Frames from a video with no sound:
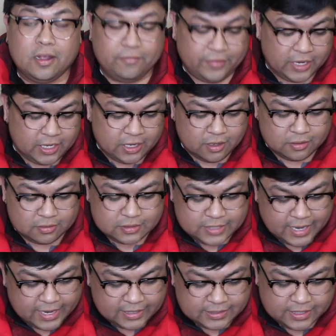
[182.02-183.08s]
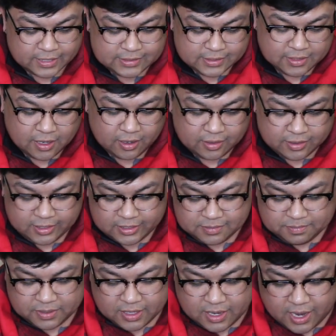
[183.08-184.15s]
video taste testing all of
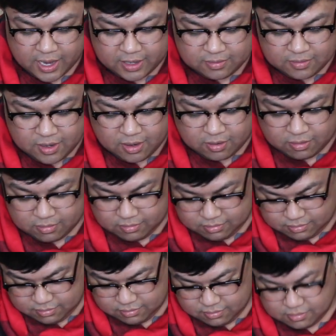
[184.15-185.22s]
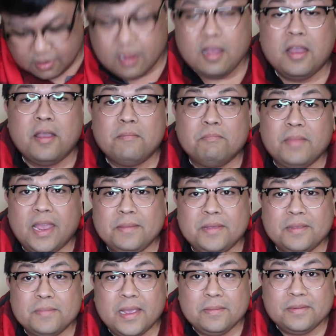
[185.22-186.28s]
these, but I don't know.
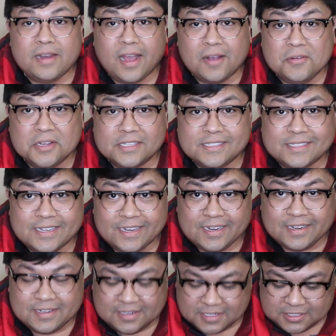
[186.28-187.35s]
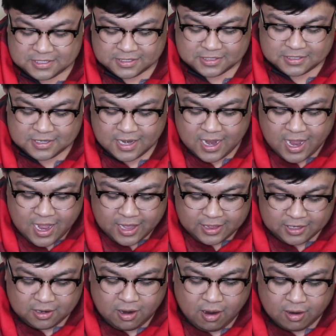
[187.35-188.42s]
Maybe, maybe not. We'll see. It's just a
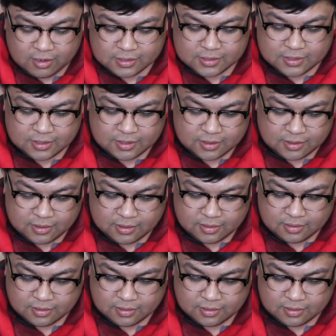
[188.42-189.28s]
little hard to